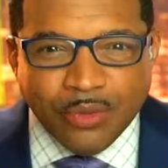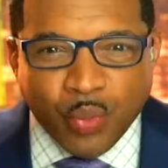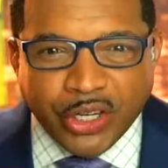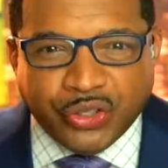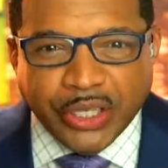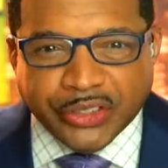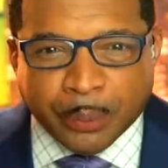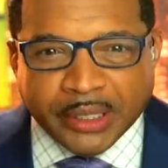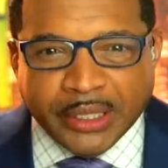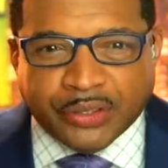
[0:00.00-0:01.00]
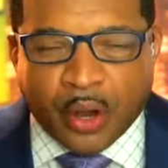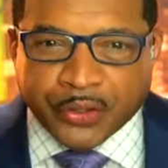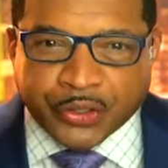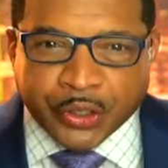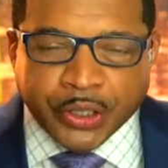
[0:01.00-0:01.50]
What you see is a police
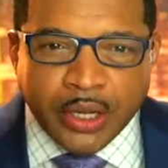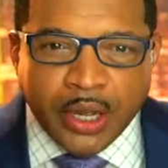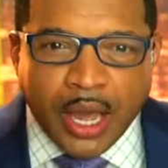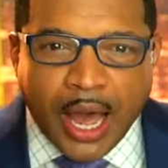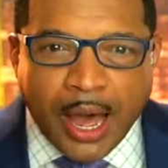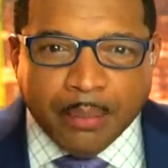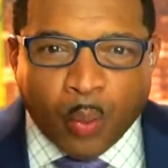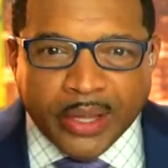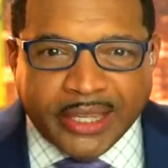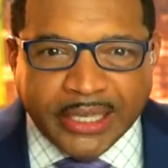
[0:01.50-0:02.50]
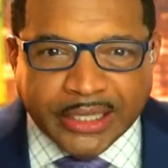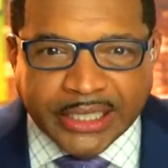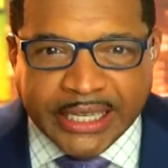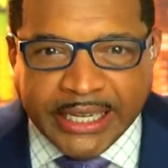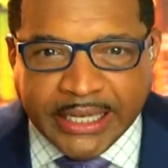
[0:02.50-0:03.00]
officer with his
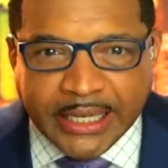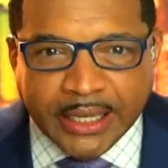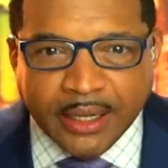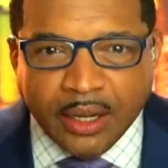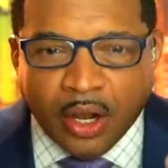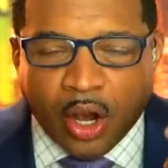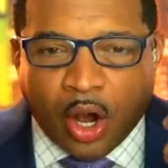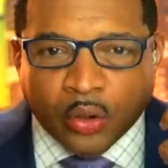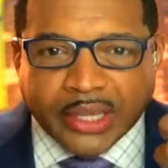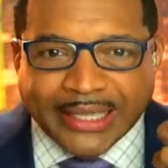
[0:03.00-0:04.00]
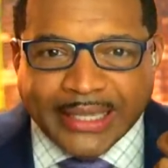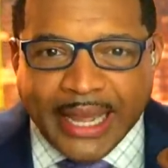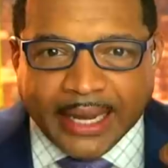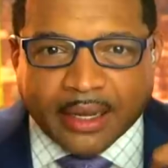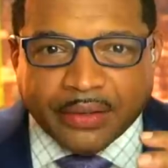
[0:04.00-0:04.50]
knee on the
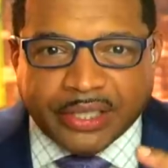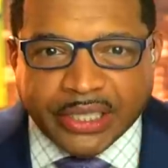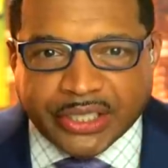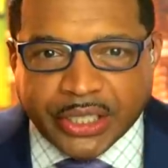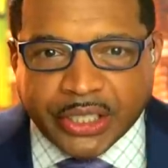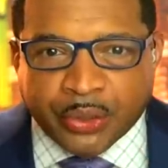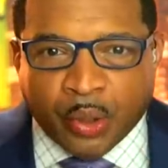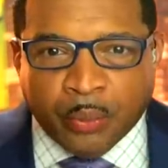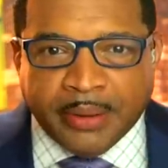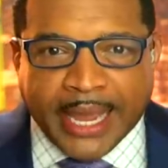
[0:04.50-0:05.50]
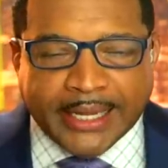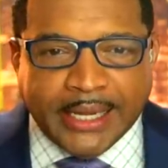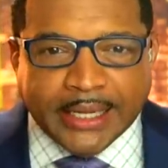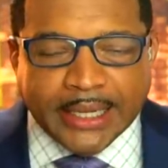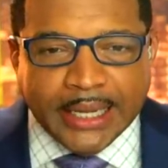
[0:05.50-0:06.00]
neck of a 16-year-old black
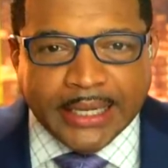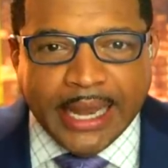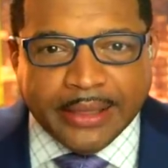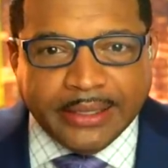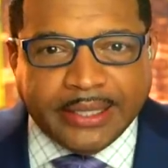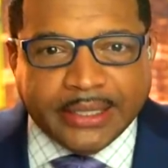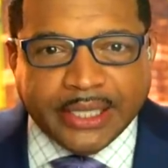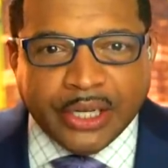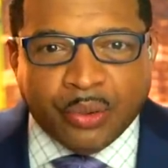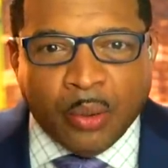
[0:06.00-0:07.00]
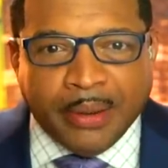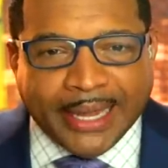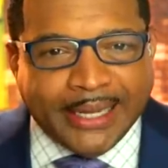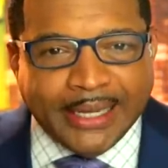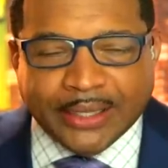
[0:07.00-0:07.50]
kid. Now, this 16-year-old
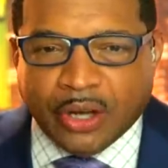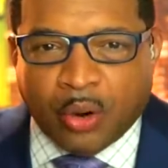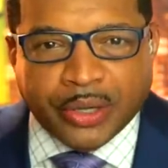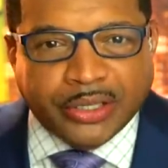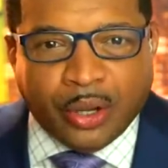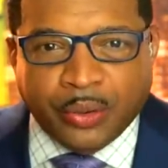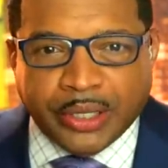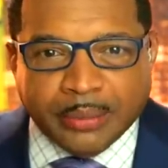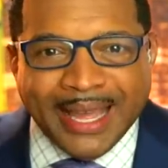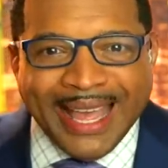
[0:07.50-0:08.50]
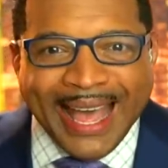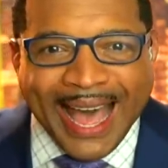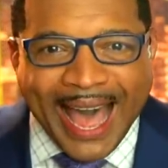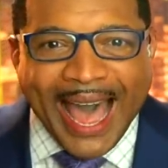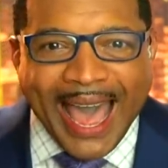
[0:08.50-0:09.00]
black kid has already told him,
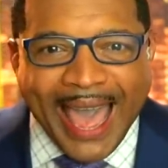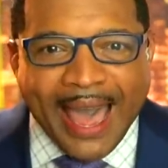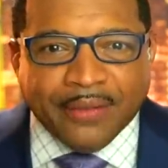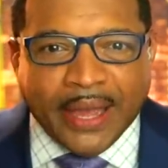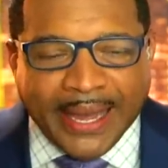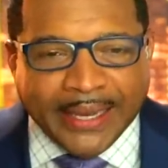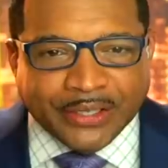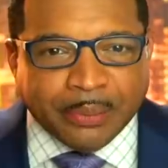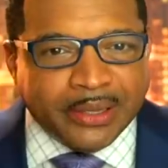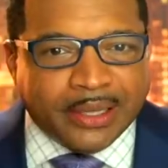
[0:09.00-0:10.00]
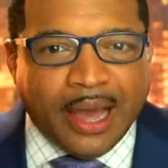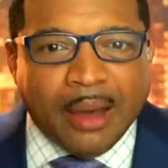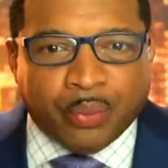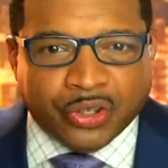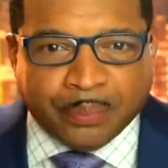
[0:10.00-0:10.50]
I have asthma. The
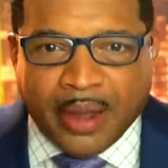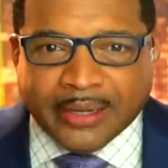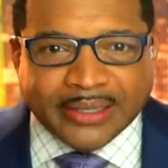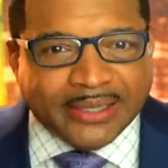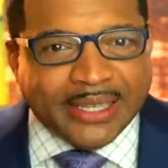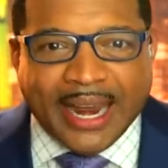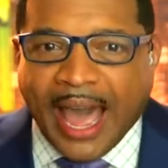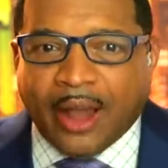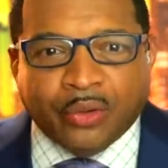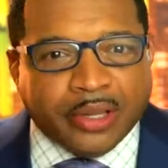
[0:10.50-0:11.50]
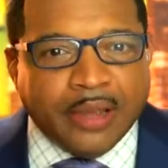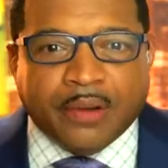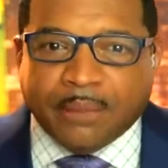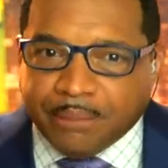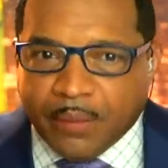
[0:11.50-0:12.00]
cop responded and said, I don't give
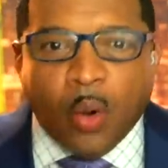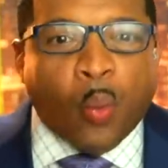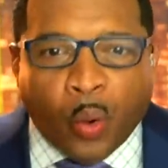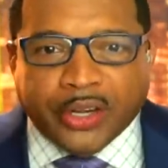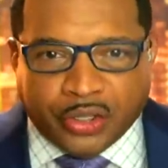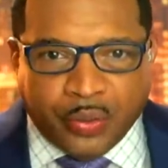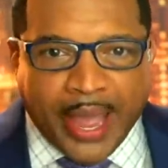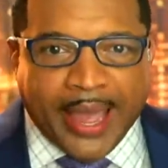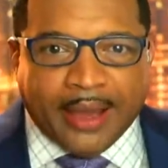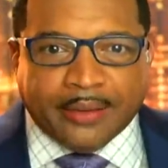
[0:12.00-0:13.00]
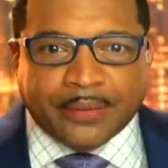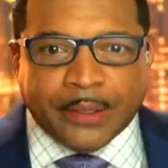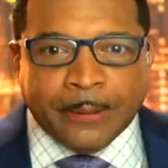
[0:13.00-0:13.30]
up what you have,